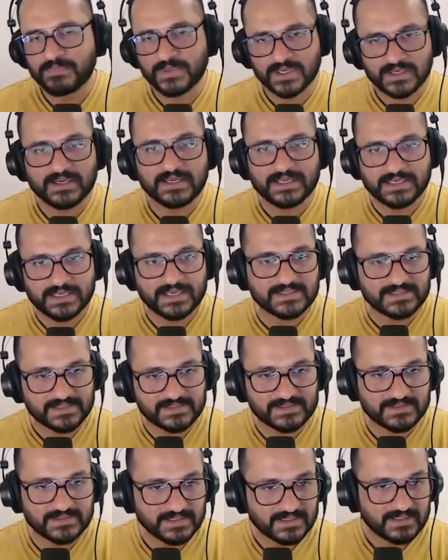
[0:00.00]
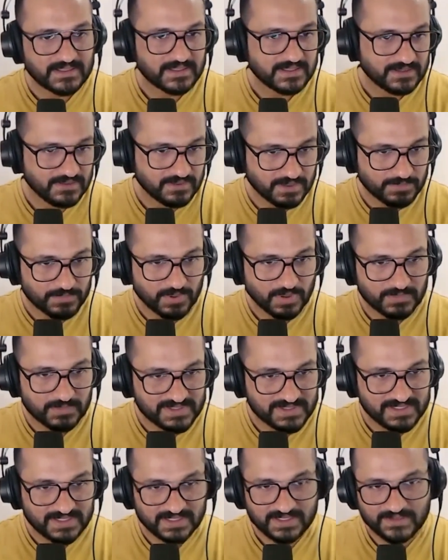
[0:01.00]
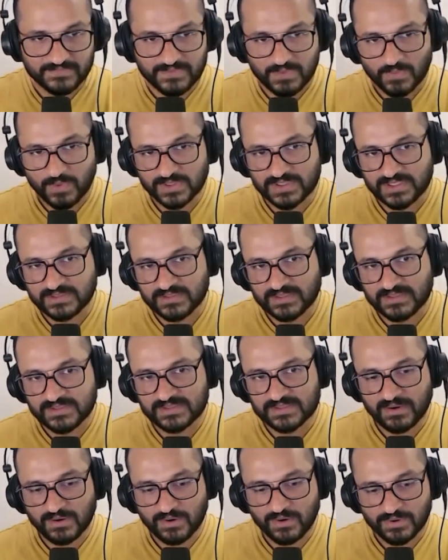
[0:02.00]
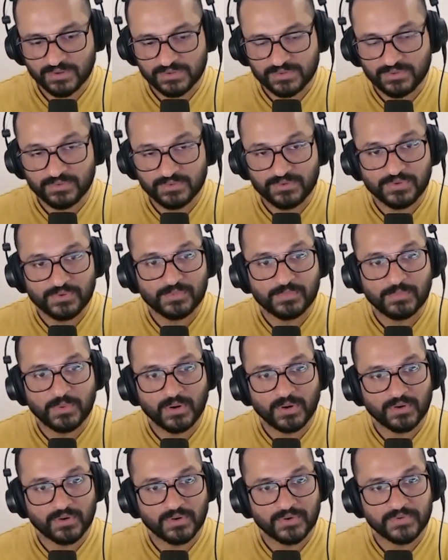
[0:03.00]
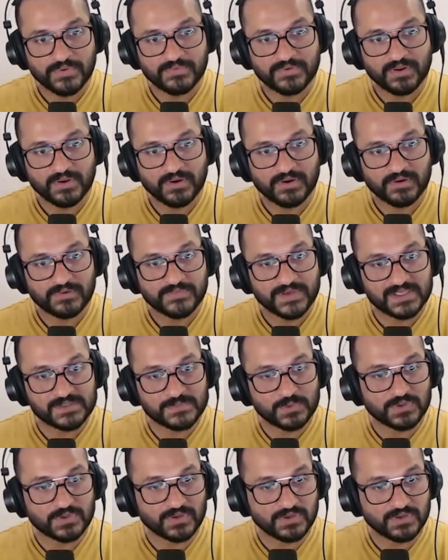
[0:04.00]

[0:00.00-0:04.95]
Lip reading: But in essence, you can probably see it if you're watching this on YouTube or on Facebook.